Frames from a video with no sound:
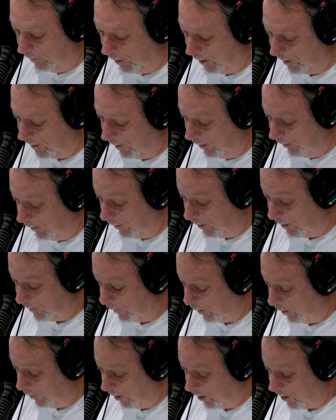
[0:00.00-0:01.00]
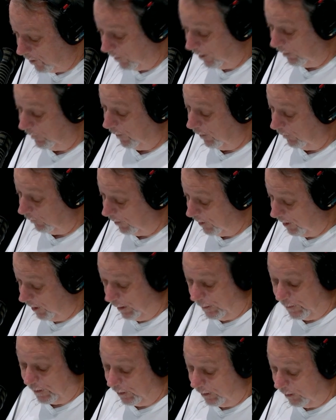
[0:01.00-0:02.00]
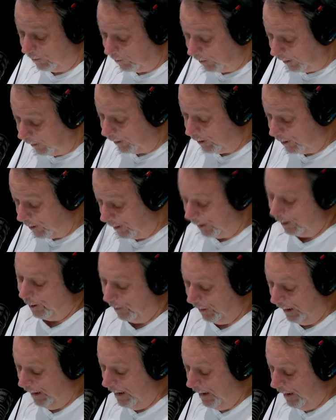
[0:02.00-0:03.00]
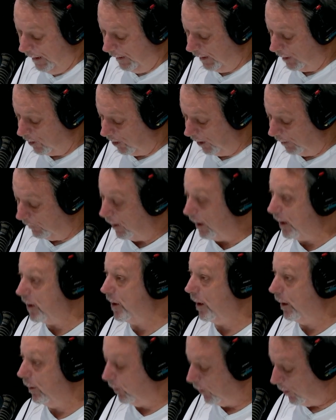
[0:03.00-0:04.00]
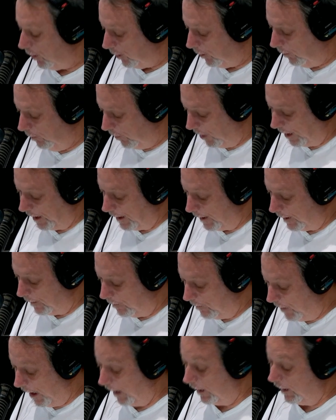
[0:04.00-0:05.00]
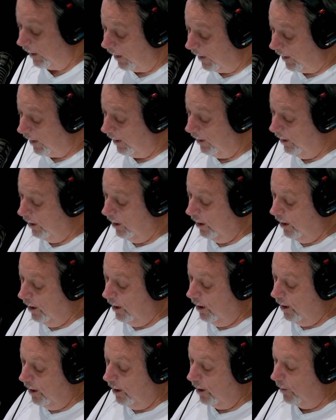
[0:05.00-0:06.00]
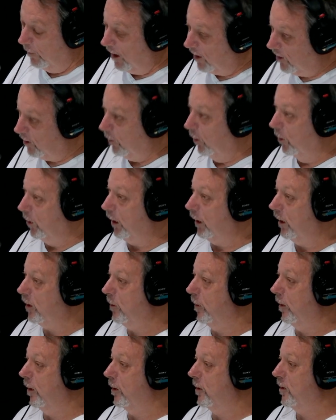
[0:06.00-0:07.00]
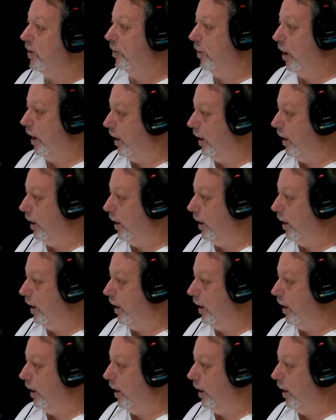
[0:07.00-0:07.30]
Barcelona is very much my favourite team, so I really do hope that Xavi is able to bring them back. The best sporting experience of my